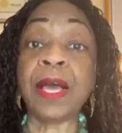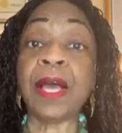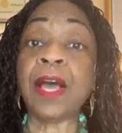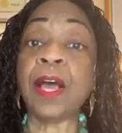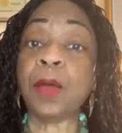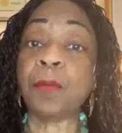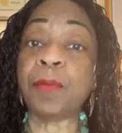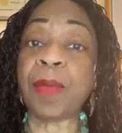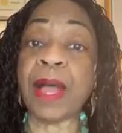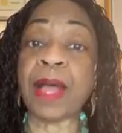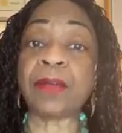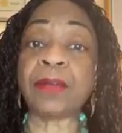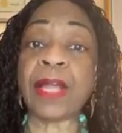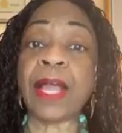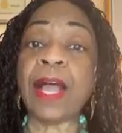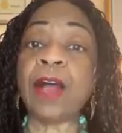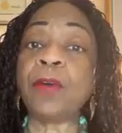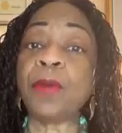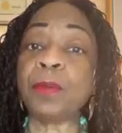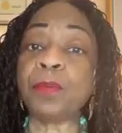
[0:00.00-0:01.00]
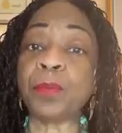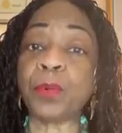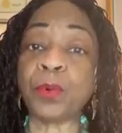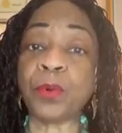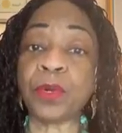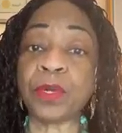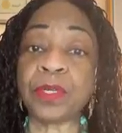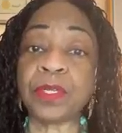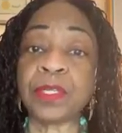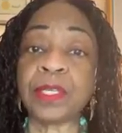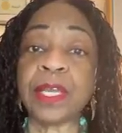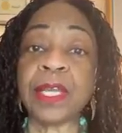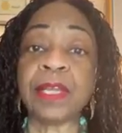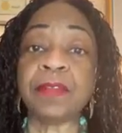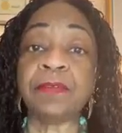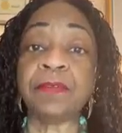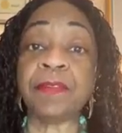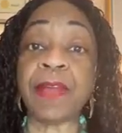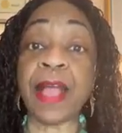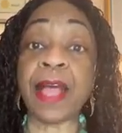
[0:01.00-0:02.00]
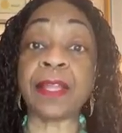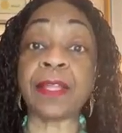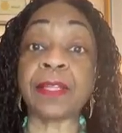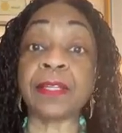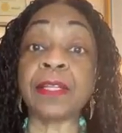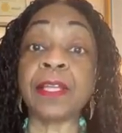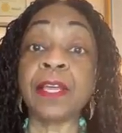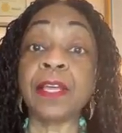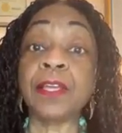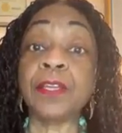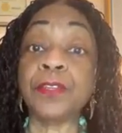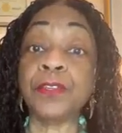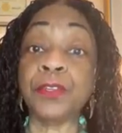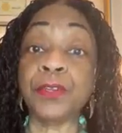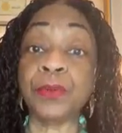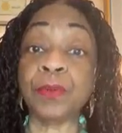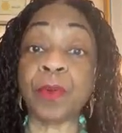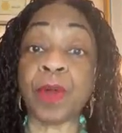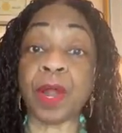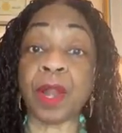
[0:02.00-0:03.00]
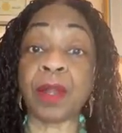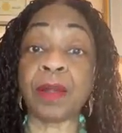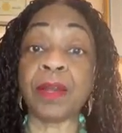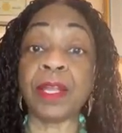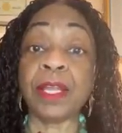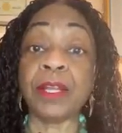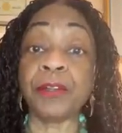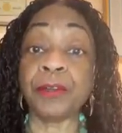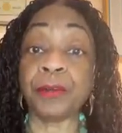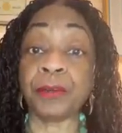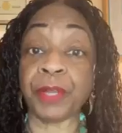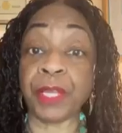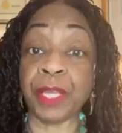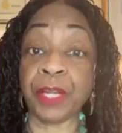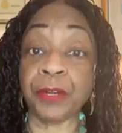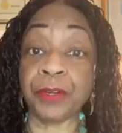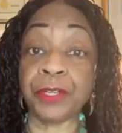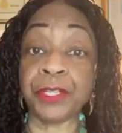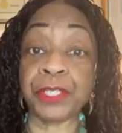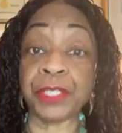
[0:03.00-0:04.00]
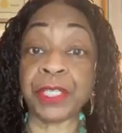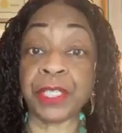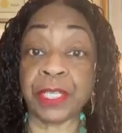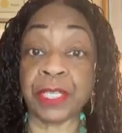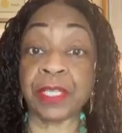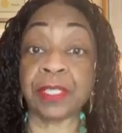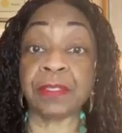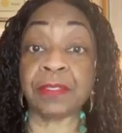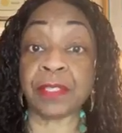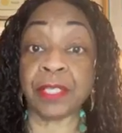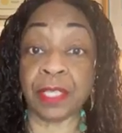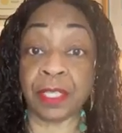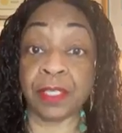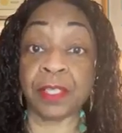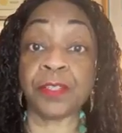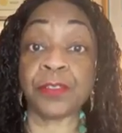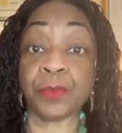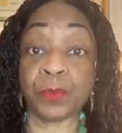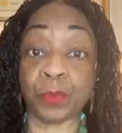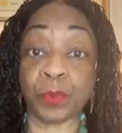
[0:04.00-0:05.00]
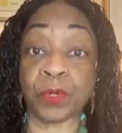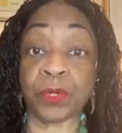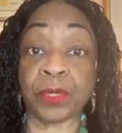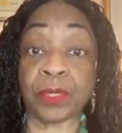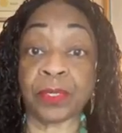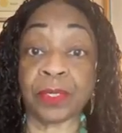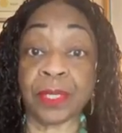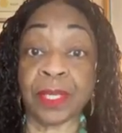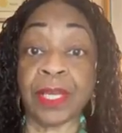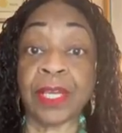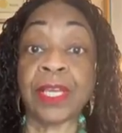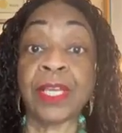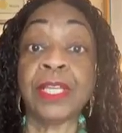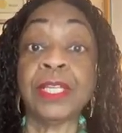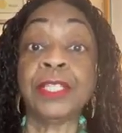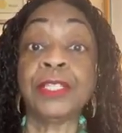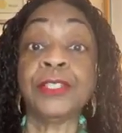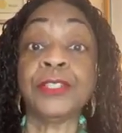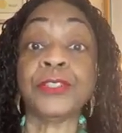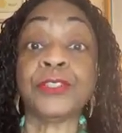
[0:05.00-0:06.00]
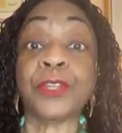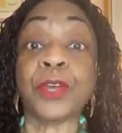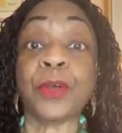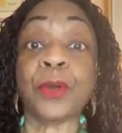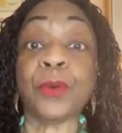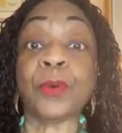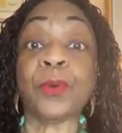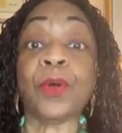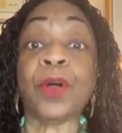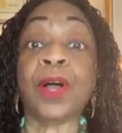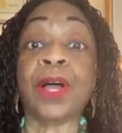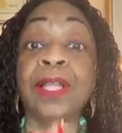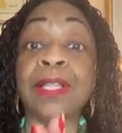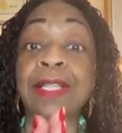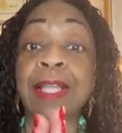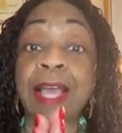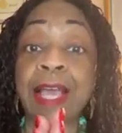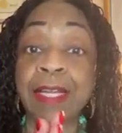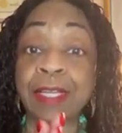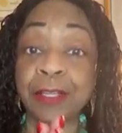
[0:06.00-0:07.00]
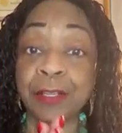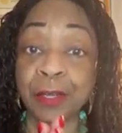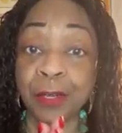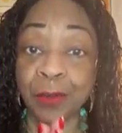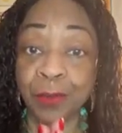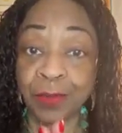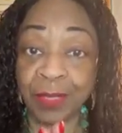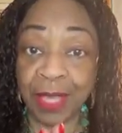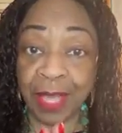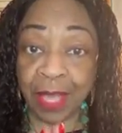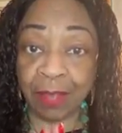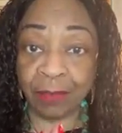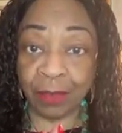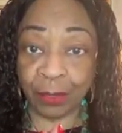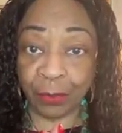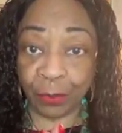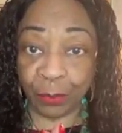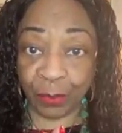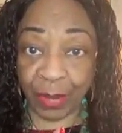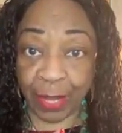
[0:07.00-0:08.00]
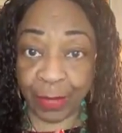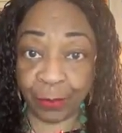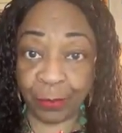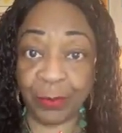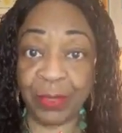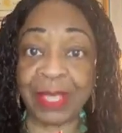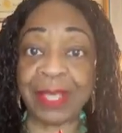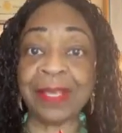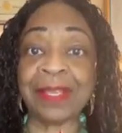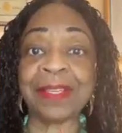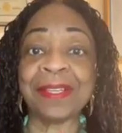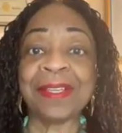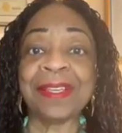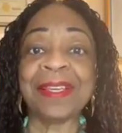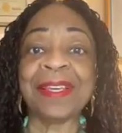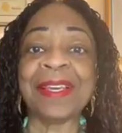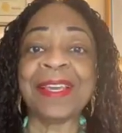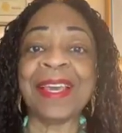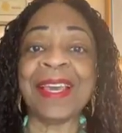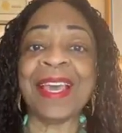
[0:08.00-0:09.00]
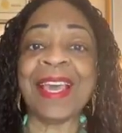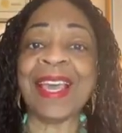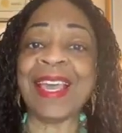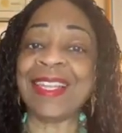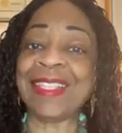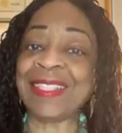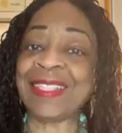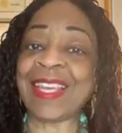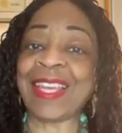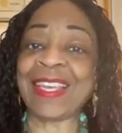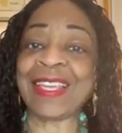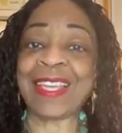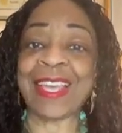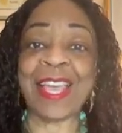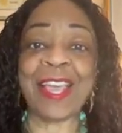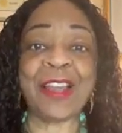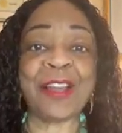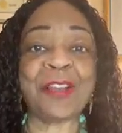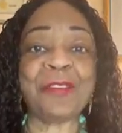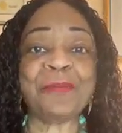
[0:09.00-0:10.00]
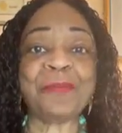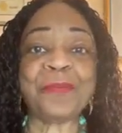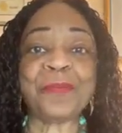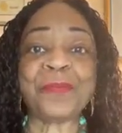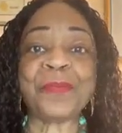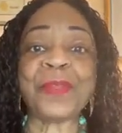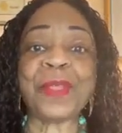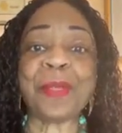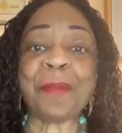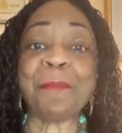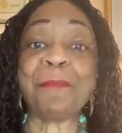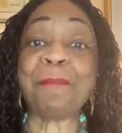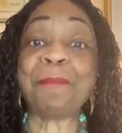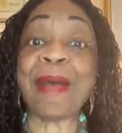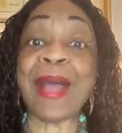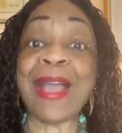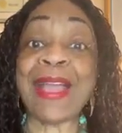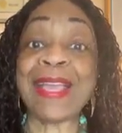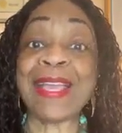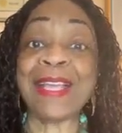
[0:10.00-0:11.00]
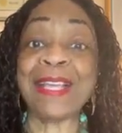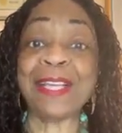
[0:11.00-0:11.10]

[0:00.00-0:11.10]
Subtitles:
about how important and valid you are and your energy is in this world. So on that note, have a great week and take care. Bye.